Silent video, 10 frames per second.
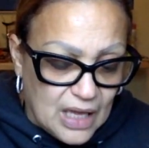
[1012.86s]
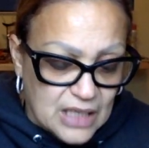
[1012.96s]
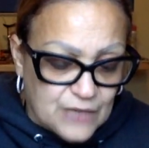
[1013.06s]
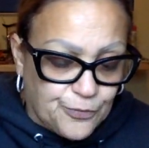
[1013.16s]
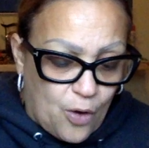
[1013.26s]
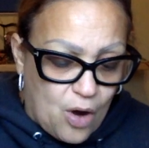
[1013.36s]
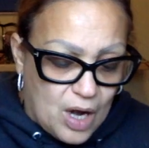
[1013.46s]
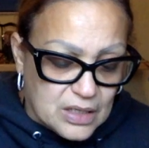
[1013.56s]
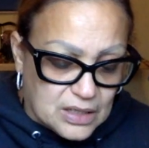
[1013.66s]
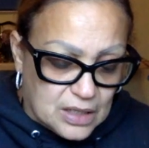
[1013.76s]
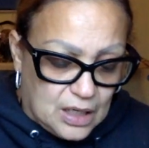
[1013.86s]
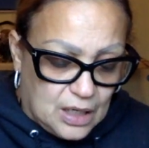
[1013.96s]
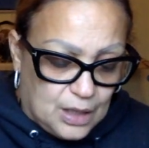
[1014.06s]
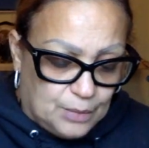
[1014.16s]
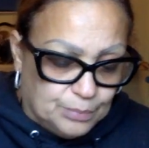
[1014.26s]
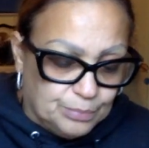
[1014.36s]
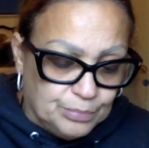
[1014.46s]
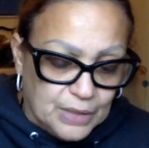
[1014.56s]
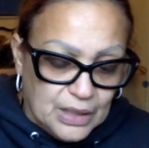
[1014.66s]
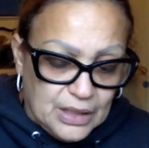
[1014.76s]
as far as um
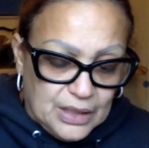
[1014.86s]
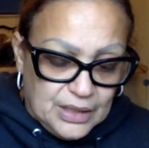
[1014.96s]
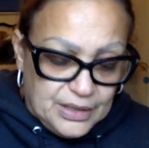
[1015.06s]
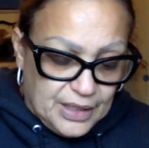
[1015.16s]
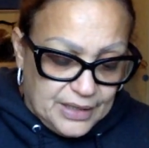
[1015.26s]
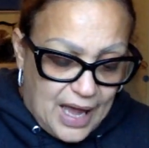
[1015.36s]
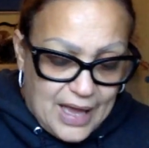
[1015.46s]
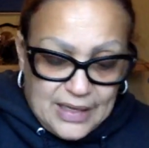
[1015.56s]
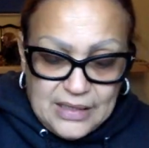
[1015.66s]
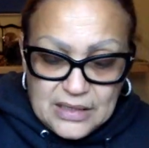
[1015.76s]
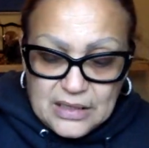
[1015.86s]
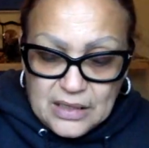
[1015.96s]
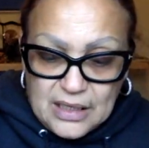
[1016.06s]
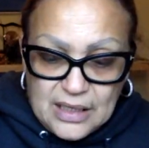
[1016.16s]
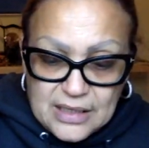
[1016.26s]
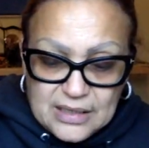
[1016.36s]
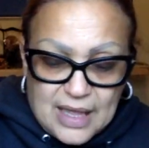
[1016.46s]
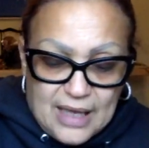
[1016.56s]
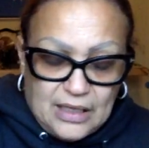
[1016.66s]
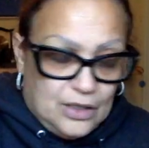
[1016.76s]
the knights, it's
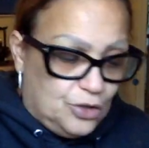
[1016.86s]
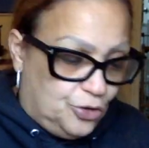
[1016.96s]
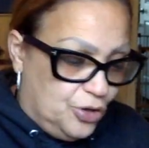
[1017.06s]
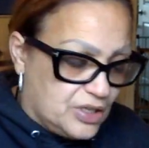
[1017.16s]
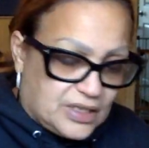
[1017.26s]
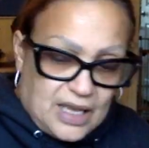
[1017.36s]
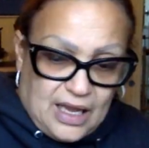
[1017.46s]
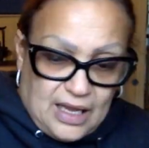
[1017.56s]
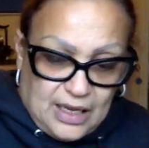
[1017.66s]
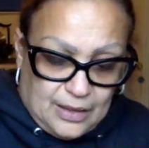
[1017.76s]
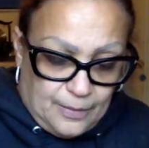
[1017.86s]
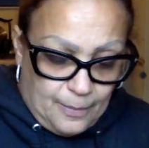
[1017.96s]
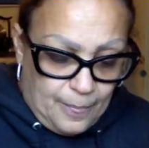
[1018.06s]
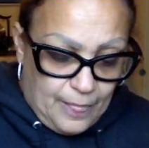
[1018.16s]
like you're saying,